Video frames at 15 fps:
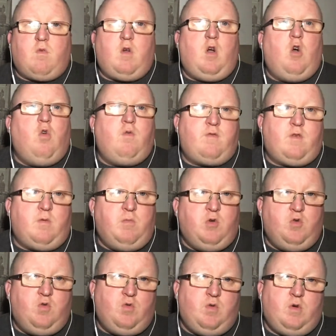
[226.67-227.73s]
over the
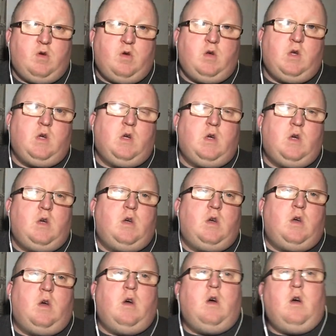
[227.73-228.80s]
moon
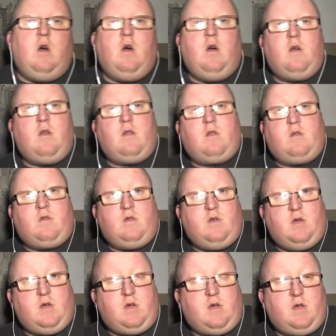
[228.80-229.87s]
to
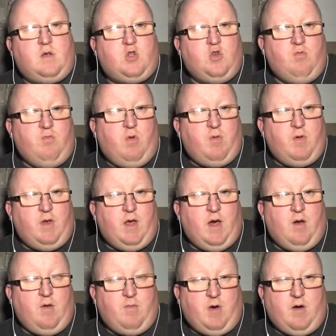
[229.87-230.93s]
jump up and
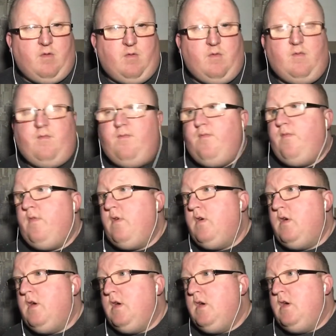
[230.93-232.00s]
down about.
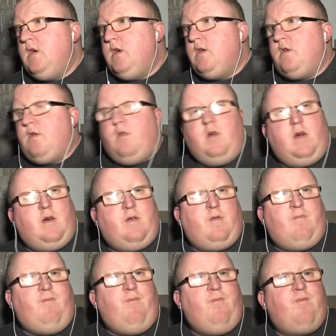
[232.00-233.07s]
So yeah,
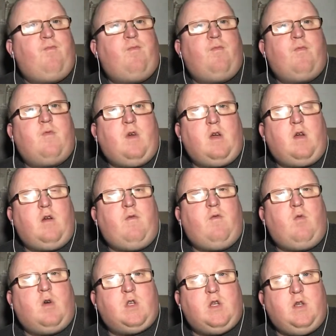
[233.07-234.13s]
thank you for
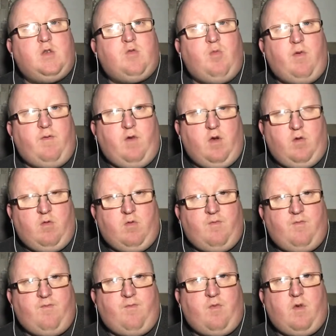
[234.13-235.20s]
watching this review.
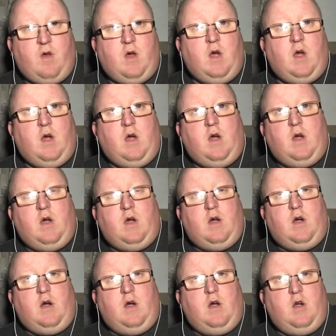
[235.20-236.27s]

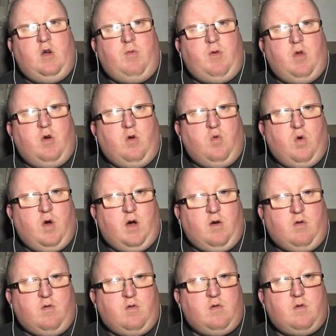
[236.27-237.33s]
I hope you're all
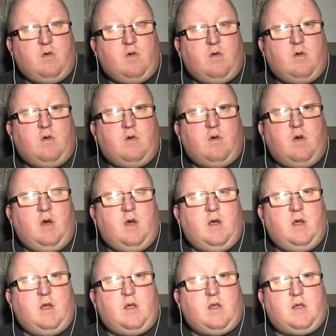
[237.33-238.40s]

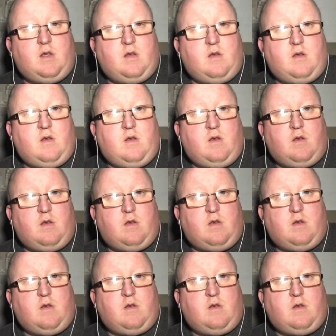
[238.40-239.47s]
well.
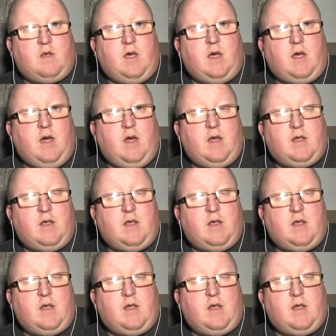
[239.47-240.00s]
Take care,